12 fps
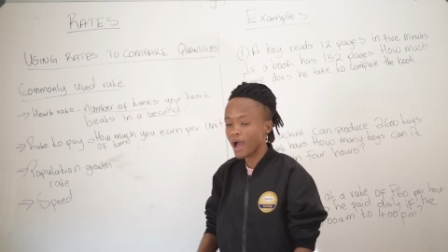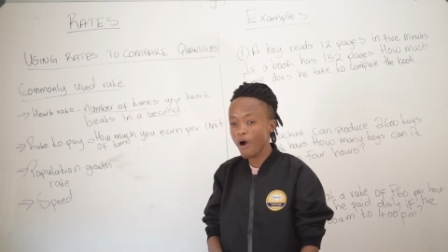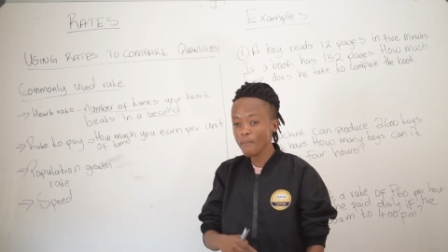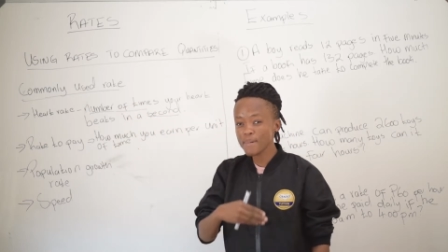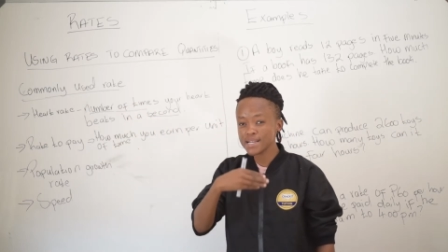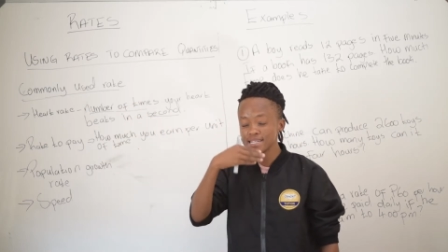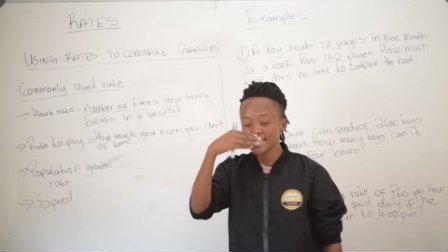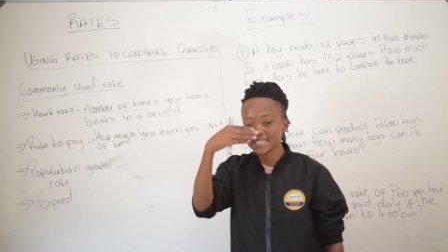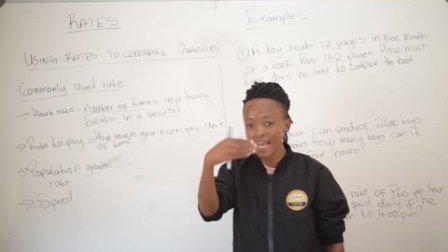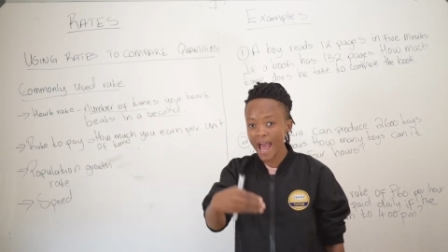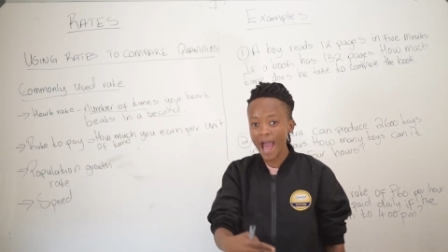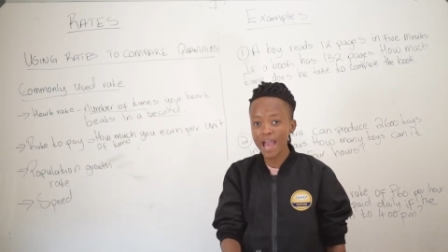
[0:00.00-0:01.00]
how many
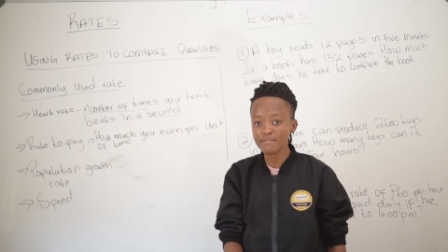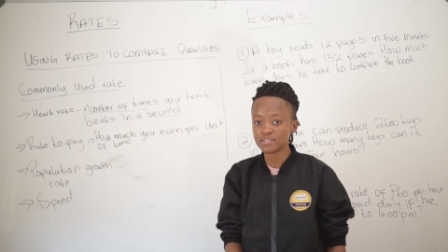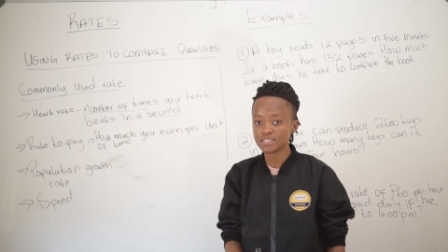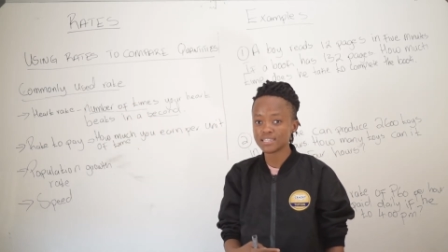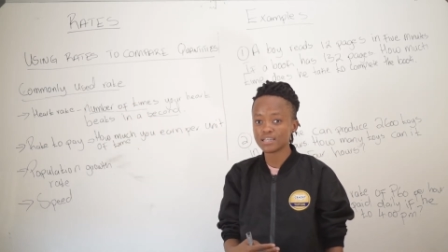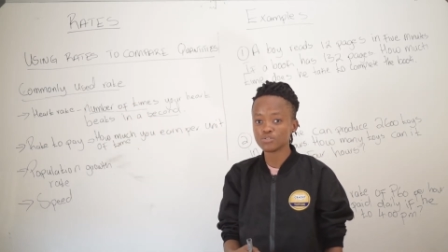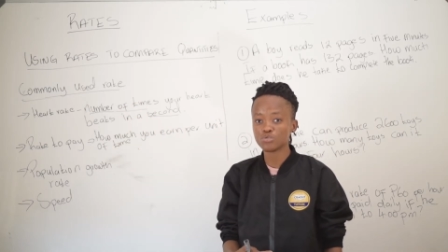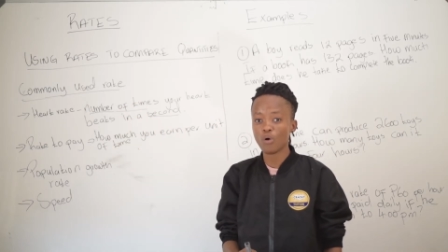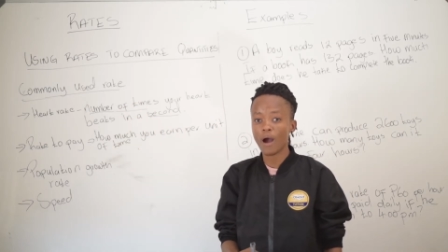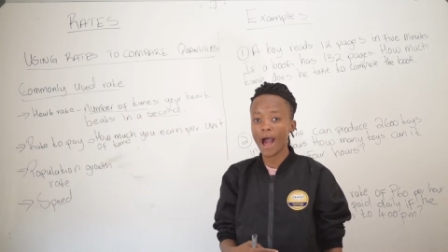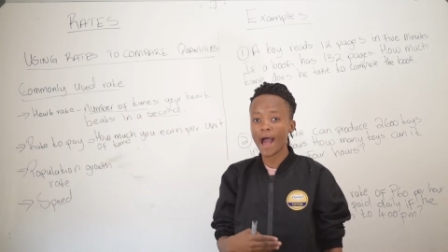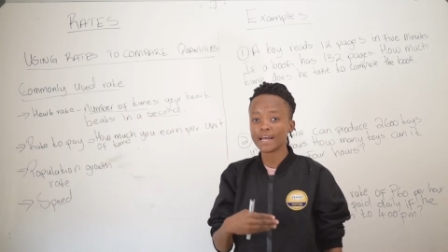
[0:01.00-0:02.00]
times does
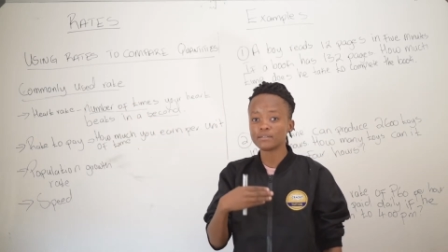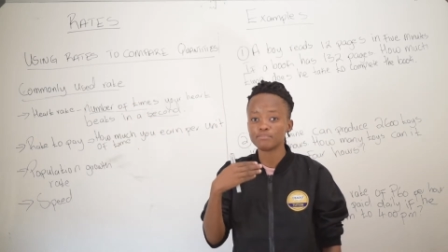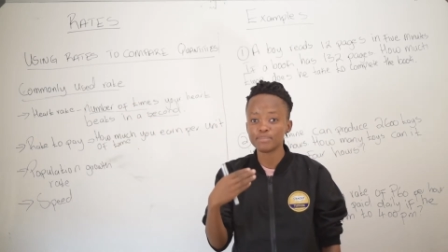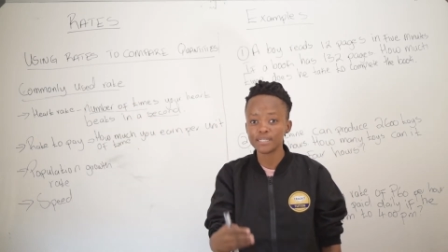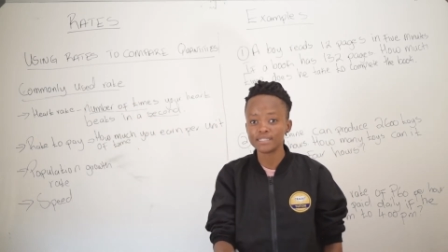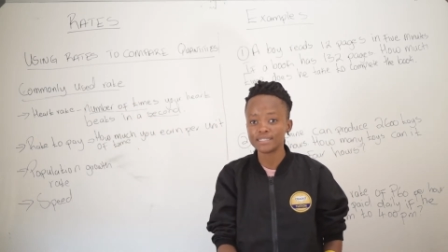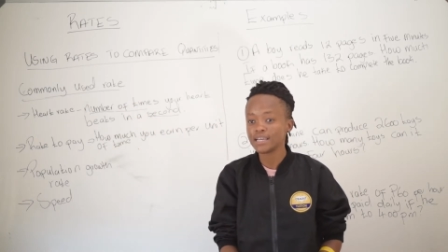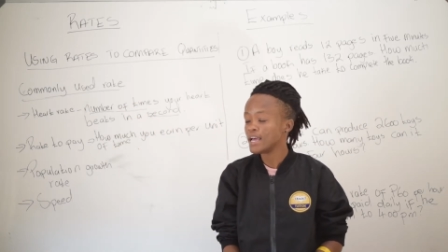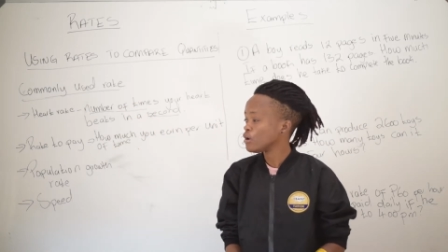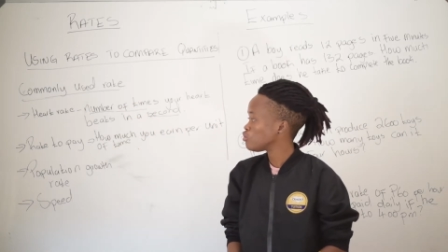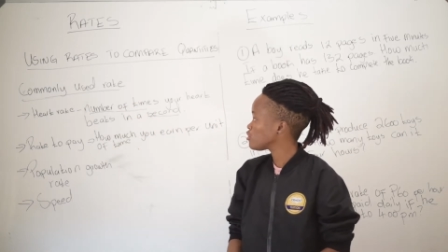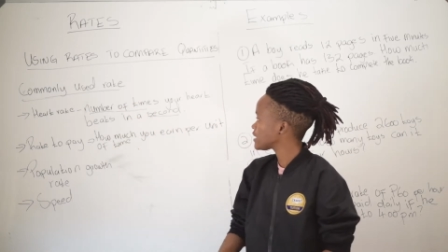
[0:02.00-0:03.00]
your heart beat?
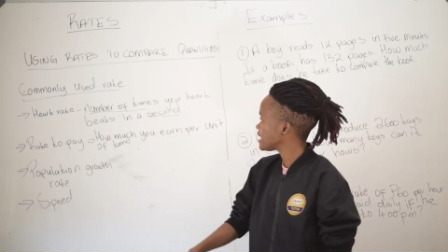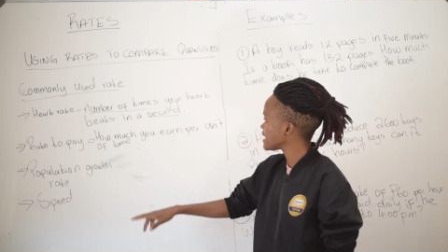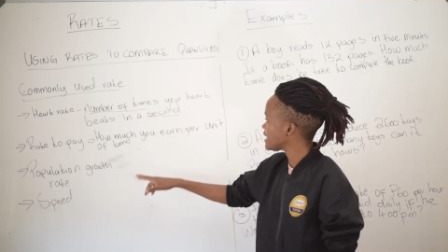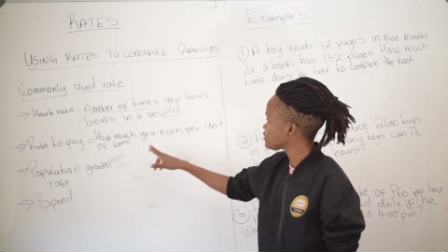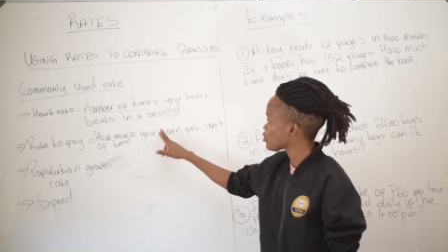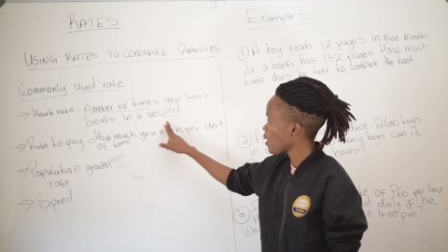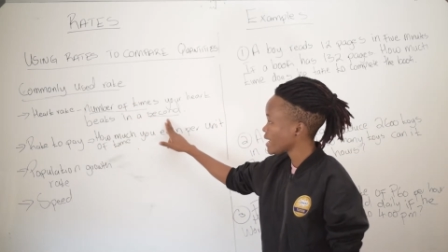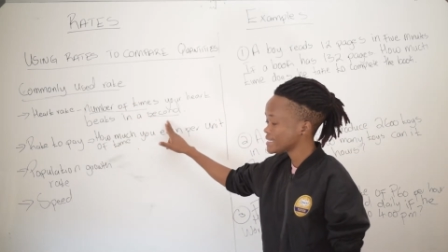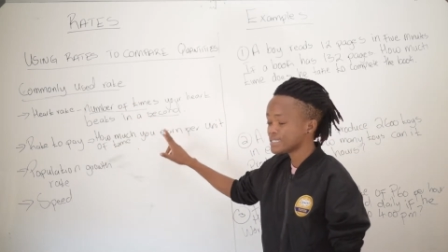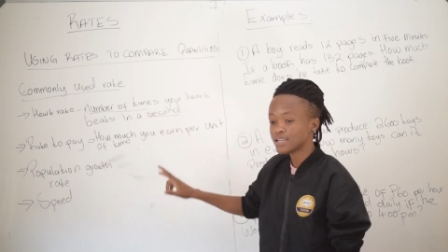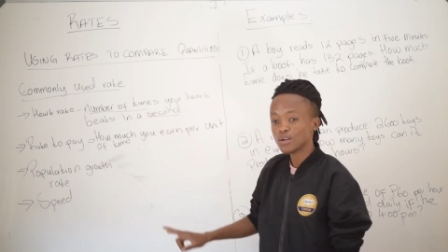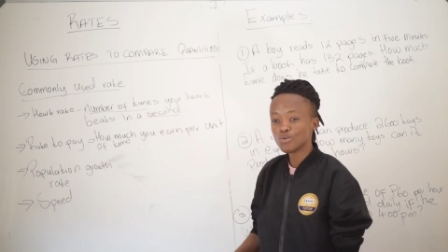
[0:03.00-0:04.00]
Looking at
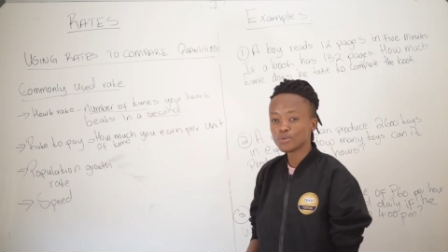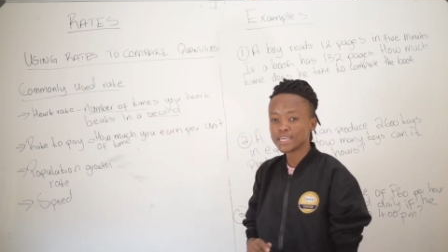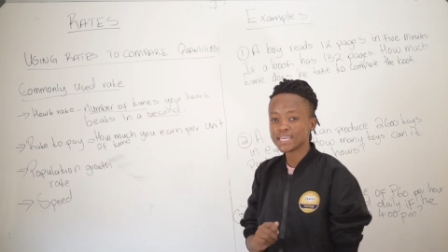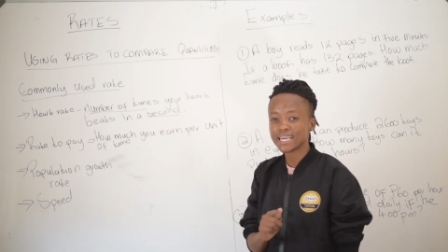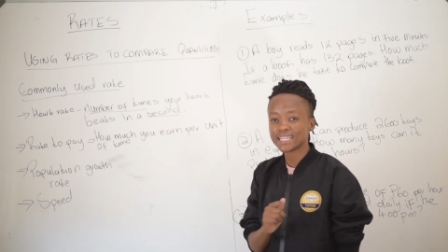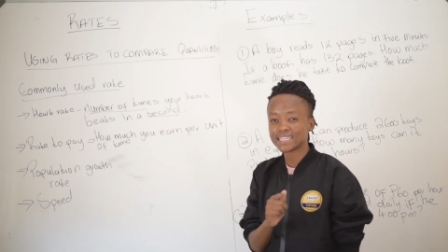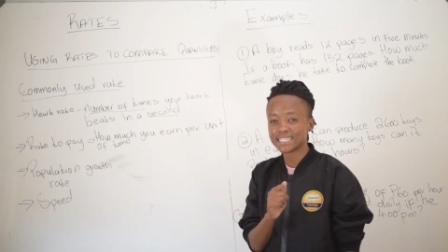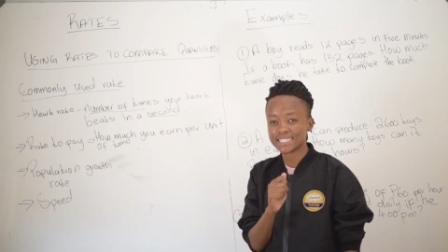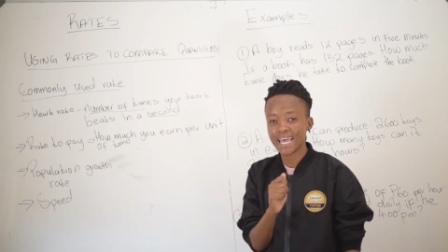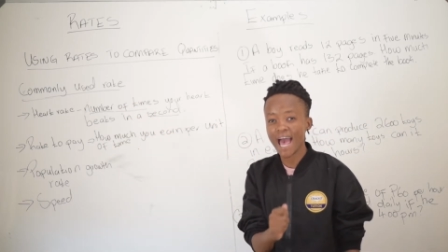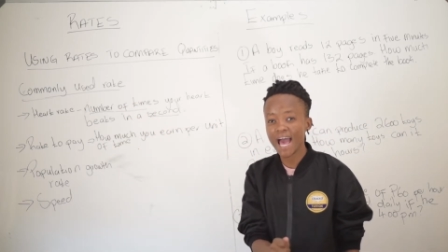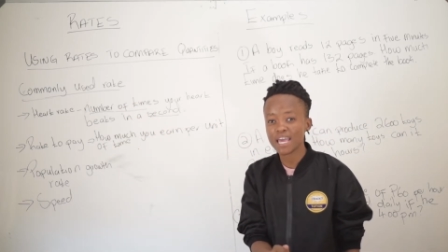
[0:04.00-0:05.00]
what? Looking at the
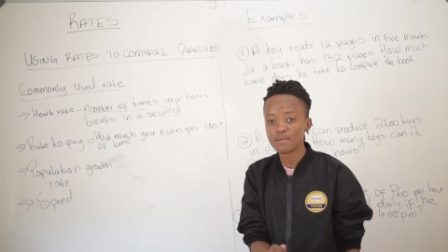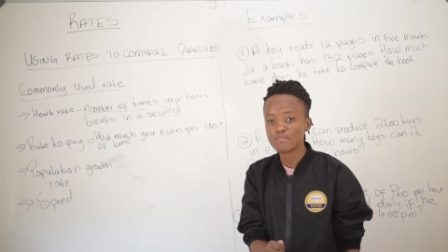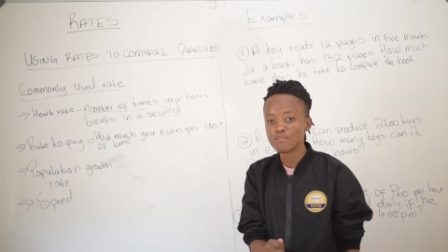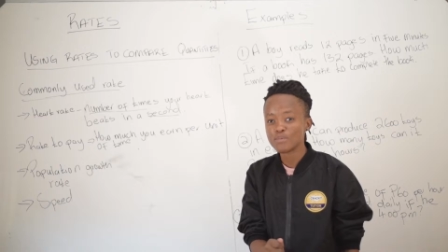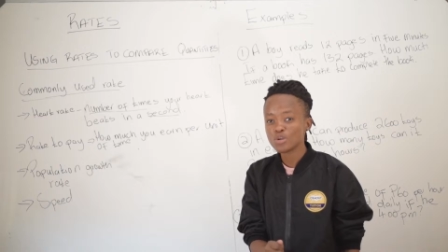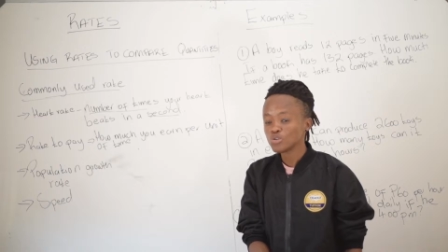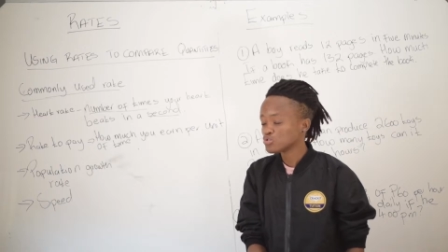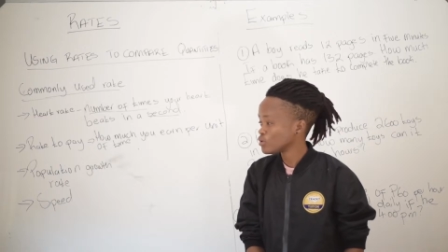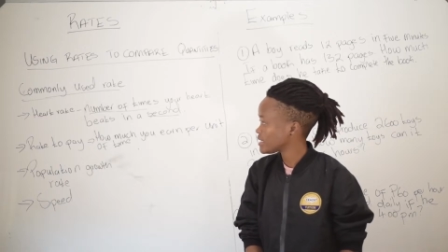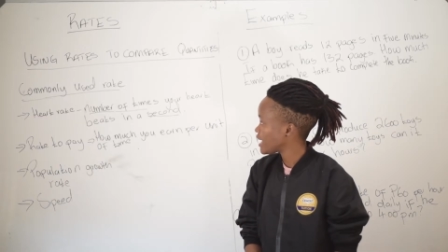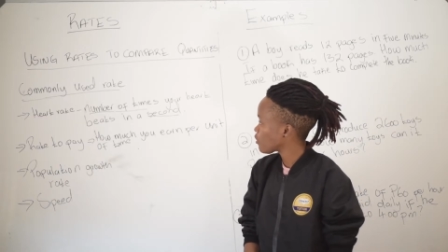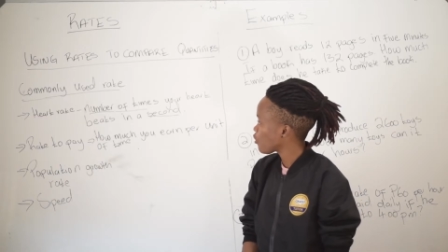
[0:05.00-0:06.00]
time.
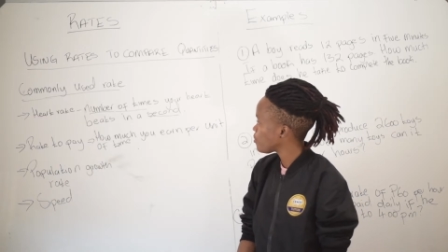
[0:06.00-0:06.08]
So they are